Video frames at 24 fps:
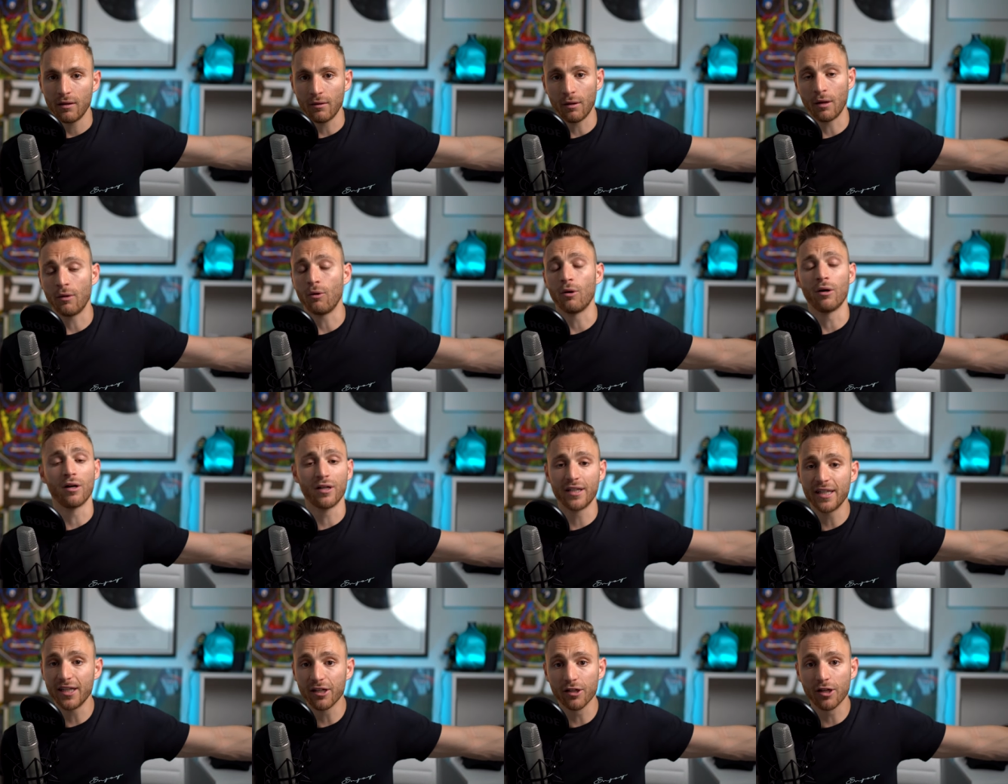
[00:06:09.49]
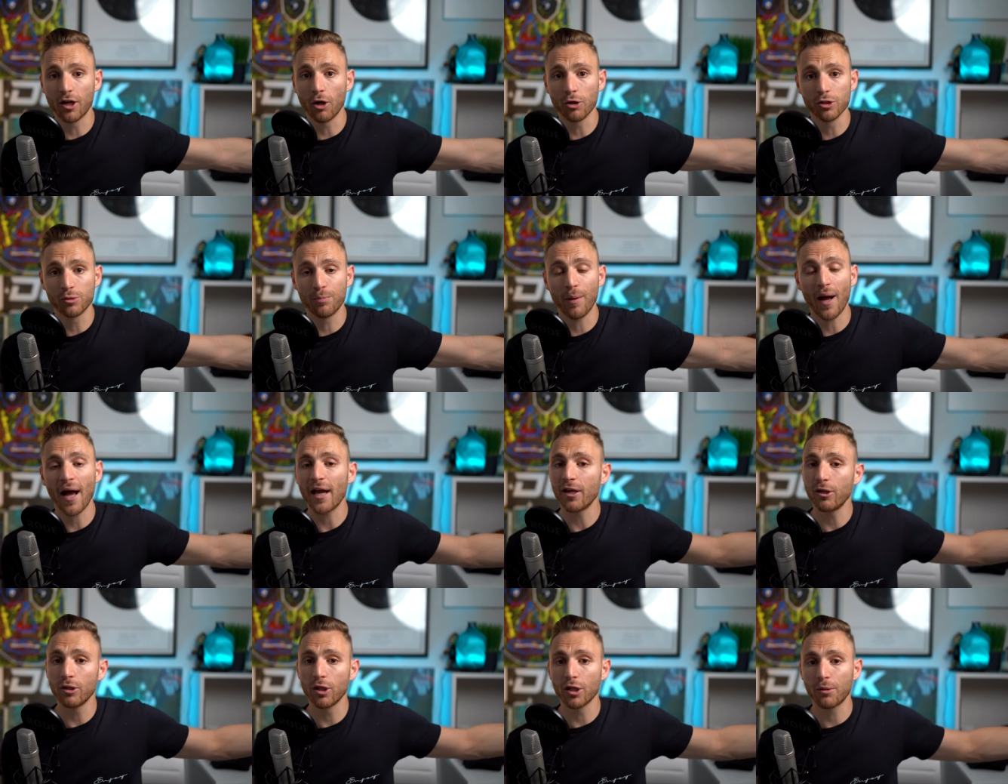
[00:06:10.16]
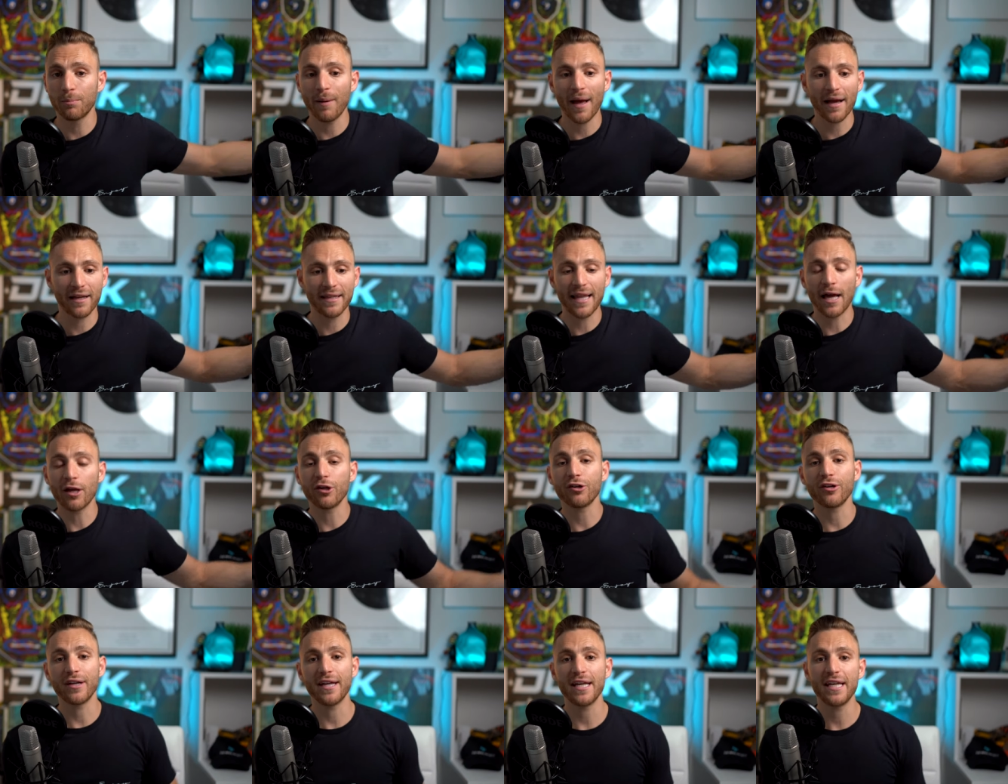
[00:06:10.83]
uh, or a year goes by, you look back, now
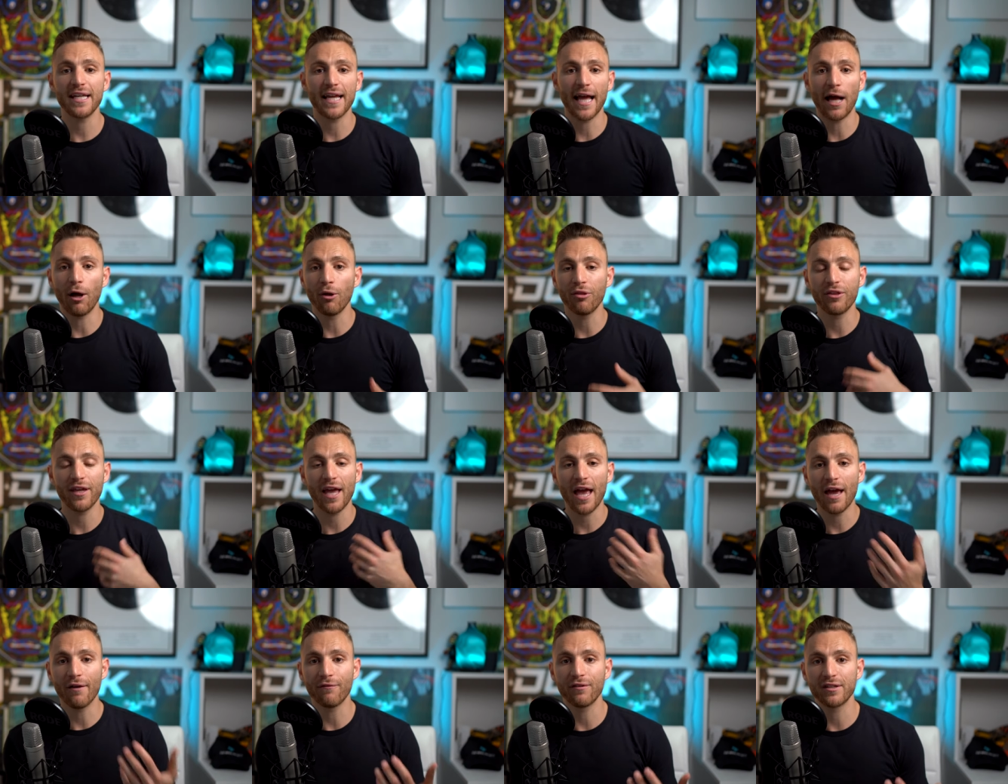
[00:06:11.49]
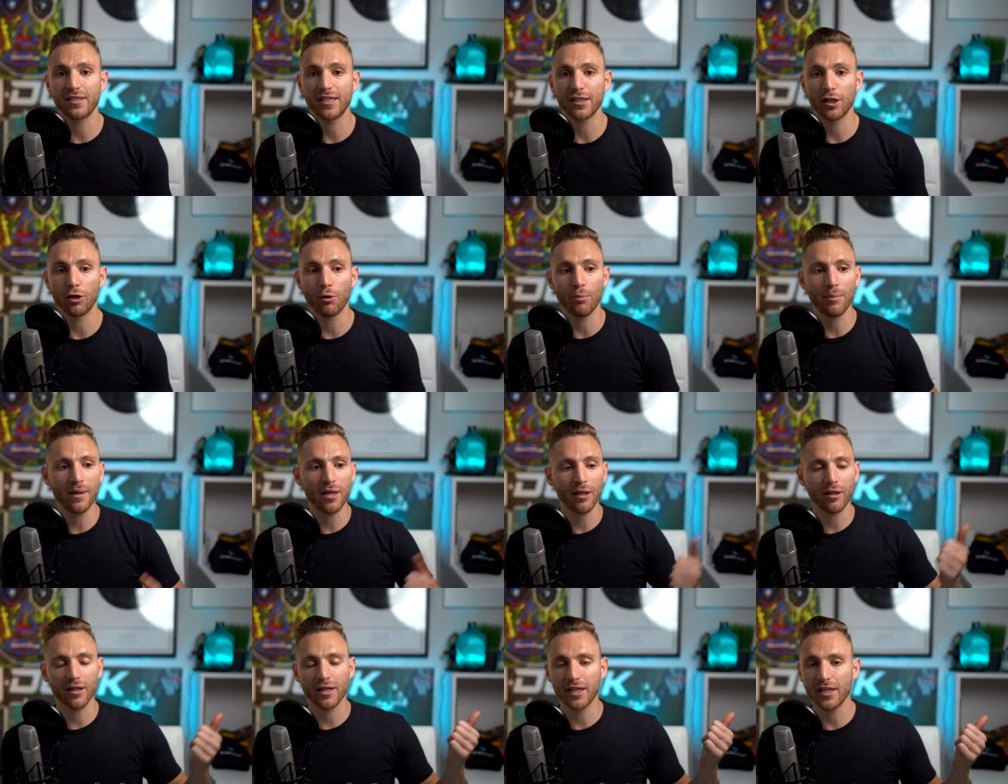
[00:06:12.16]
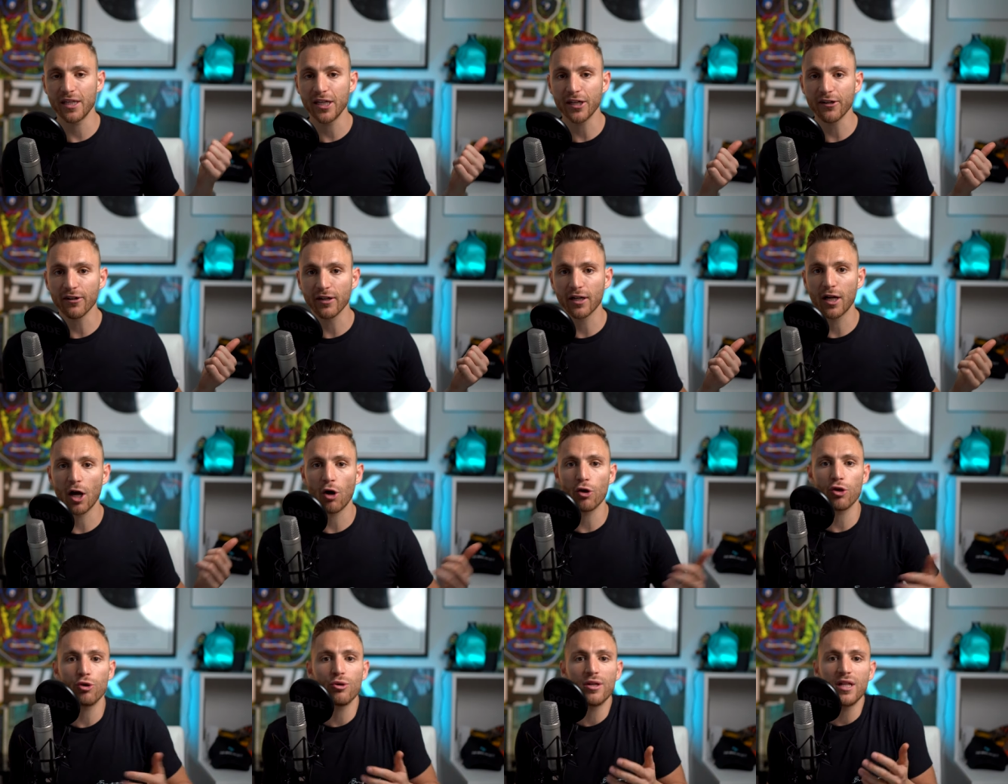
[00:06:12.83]
you're eating healthy every single meal. And a year
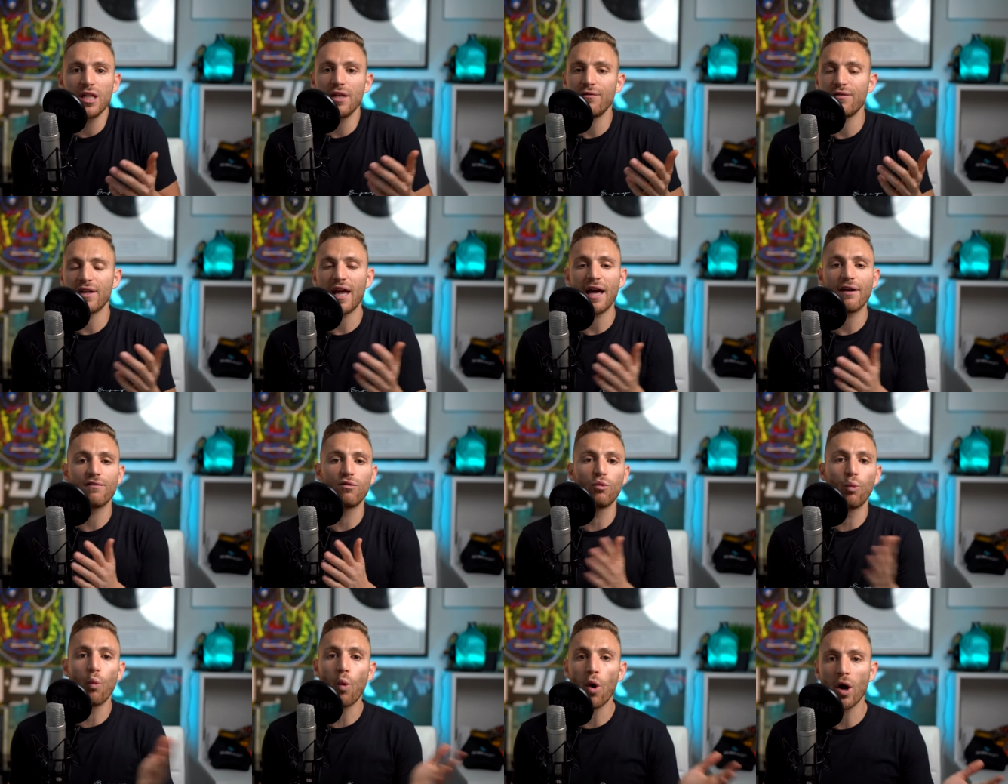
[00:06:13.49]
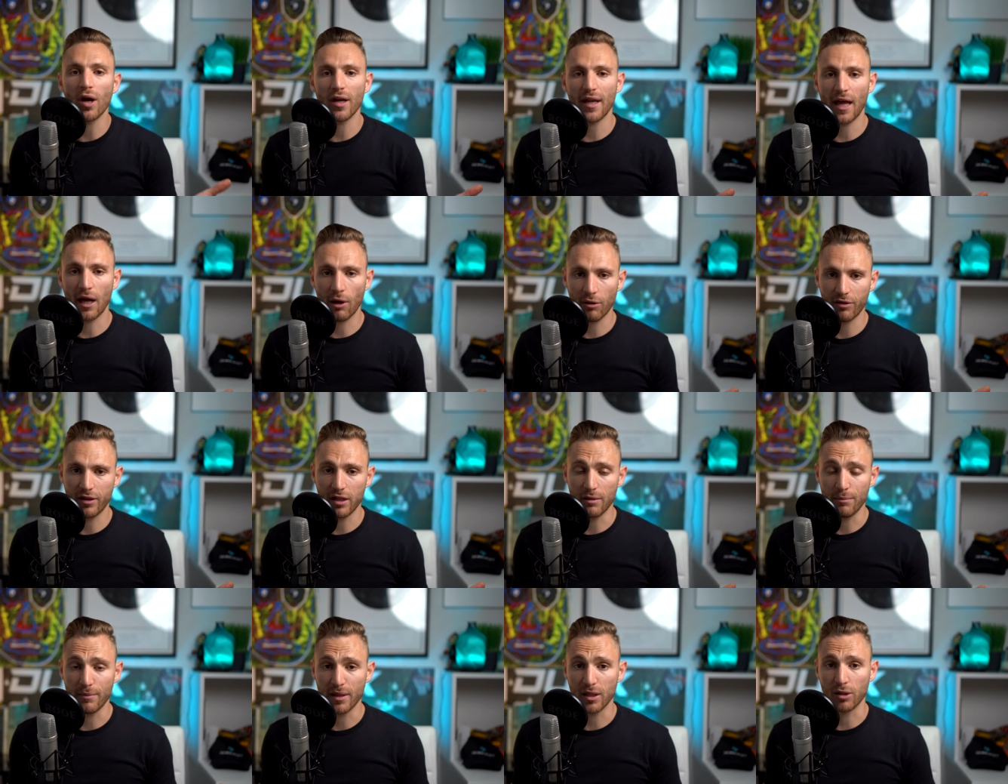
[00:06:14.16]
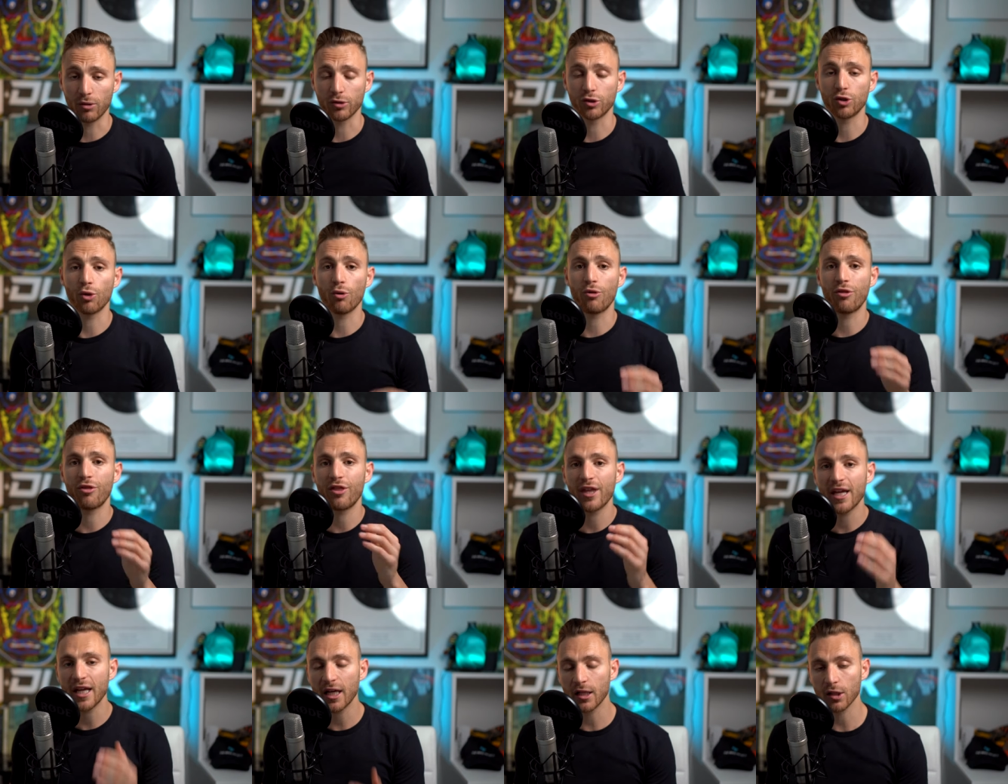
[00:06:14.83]
ago, you didn't even have one healthy meal. So
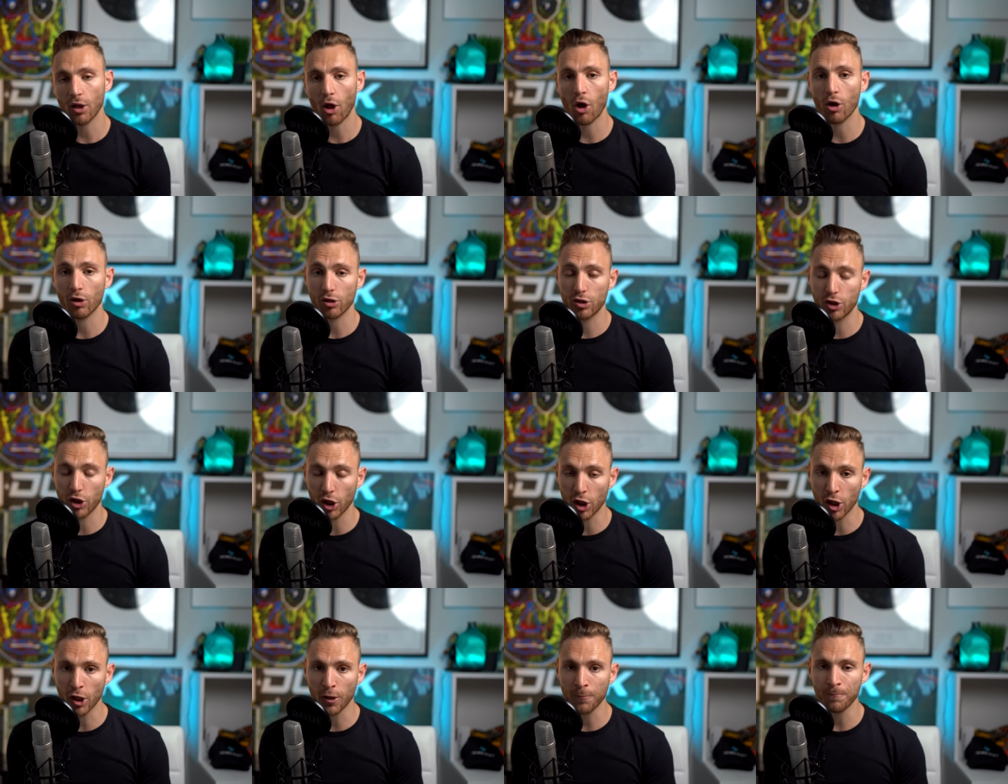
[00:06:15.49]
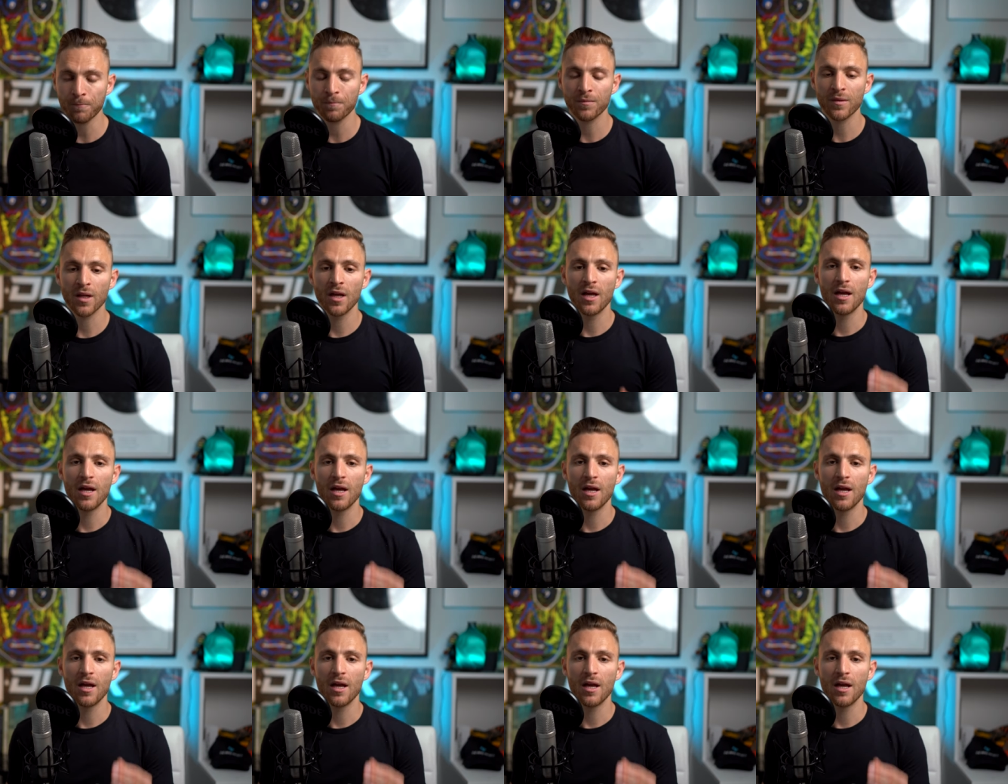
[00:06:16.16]
think long term.